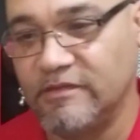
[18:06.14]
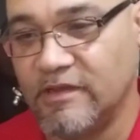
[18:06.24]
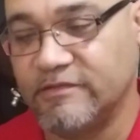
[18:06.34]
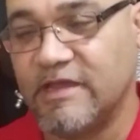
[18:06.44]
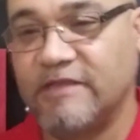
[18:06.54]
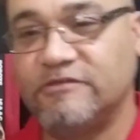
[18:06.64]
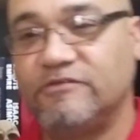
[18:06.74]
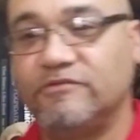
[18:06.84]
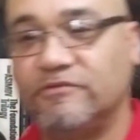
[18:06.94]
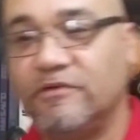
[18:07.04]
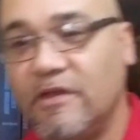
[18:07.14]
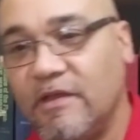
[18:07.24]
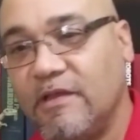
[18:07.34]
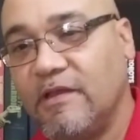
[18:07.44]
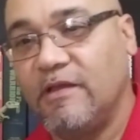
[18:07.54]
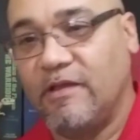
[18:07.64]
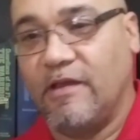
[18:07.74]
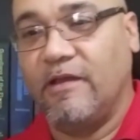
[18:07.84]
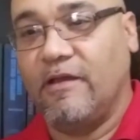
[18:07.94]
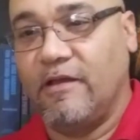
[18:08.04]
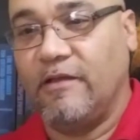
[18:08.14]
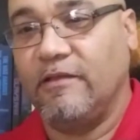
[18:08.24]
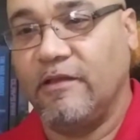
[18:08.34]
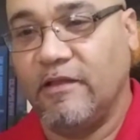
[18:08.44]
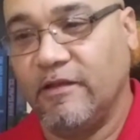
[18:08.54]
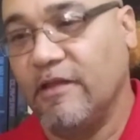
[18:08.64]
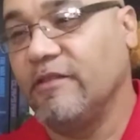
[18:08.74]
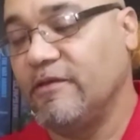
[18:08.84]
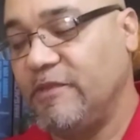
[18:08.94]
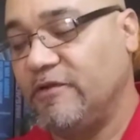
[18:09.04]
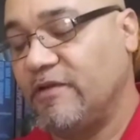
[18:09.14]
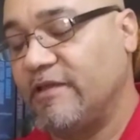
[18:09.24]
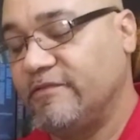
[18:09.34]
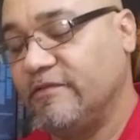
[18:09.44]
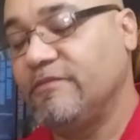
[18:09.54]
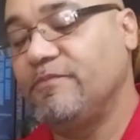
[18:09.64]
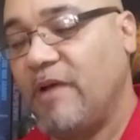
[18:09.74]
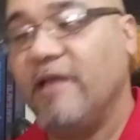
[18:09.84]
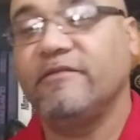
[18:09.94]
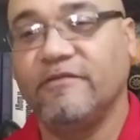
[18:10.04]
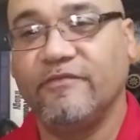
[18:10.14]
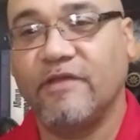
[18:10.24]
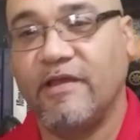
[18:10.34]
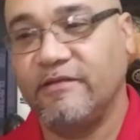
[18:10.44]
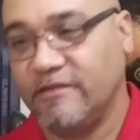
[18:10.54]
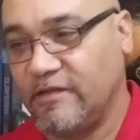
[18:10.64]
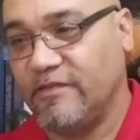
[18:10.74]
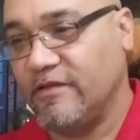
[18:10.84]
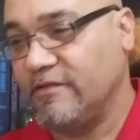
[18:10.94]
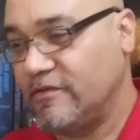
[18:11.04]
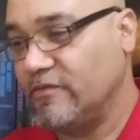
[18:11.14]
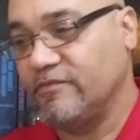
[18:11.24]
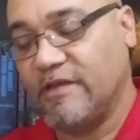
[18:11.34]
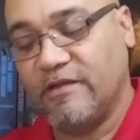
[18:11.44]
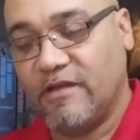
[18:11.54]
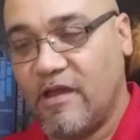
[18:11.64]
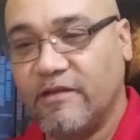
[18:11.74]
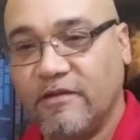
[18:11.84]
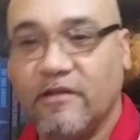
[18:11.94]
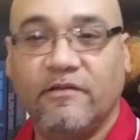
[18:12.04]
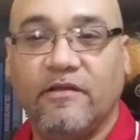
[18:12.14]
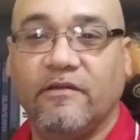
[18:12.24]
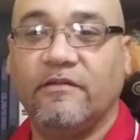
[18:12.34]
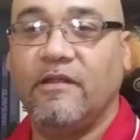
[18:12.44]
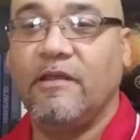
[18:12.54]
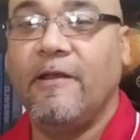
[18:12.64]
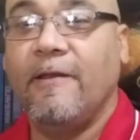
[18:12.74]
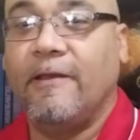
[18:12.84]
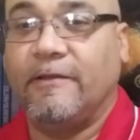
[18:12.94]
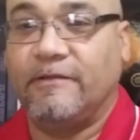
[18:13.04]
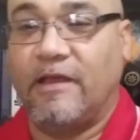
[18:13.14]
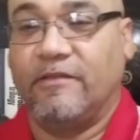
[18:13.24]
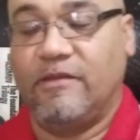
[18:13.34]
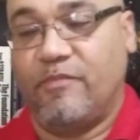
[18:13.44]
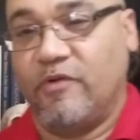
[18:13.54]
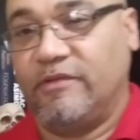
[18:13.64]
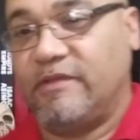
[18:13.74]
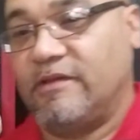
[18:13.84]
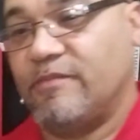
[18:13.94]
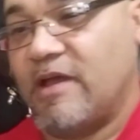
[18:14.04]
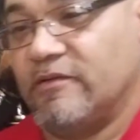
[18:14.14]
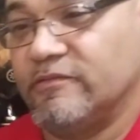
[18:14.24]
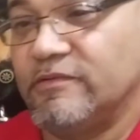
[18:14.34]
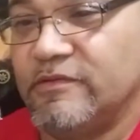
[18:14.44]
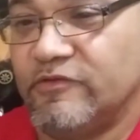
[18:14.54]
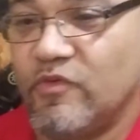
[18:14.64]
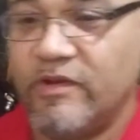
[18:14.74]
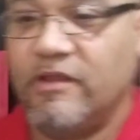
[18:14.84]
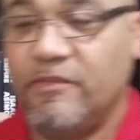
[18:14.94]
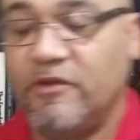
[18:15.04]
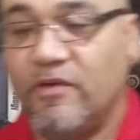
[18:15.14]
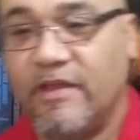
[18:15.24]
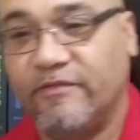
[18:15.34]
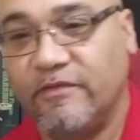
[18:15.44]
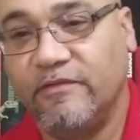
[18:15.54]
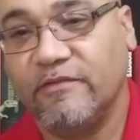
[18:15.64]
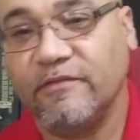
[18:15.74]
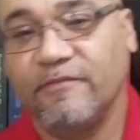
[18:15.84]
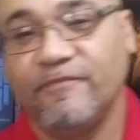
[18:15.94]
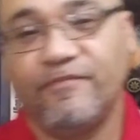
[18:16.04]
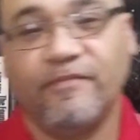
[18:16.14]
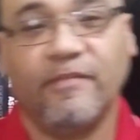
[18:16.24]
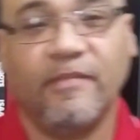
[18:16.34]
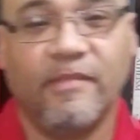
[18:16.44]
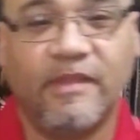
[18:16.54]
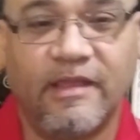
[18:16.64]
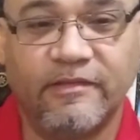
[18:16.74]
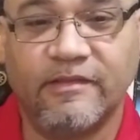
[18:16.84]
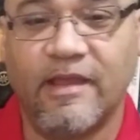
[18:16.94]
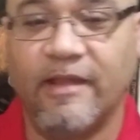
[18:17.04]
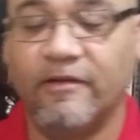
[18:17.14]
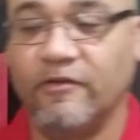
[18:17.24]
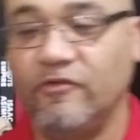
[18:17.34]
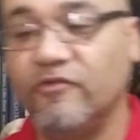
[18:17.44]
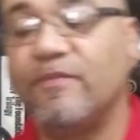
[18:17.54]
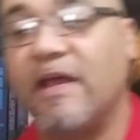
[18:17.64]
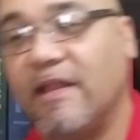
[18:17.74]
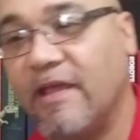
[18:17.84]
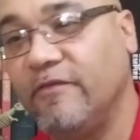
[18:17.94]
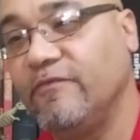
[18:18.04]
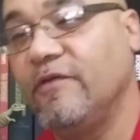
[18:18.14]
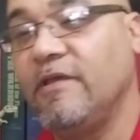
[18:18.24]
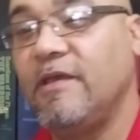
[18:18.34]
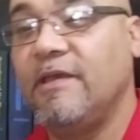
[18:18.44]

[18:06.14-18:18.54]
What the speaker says: attach to another amino acid's positive side, and there it goes, there on and on and on. Now, the important thing about the 20 amino acids that are used by life,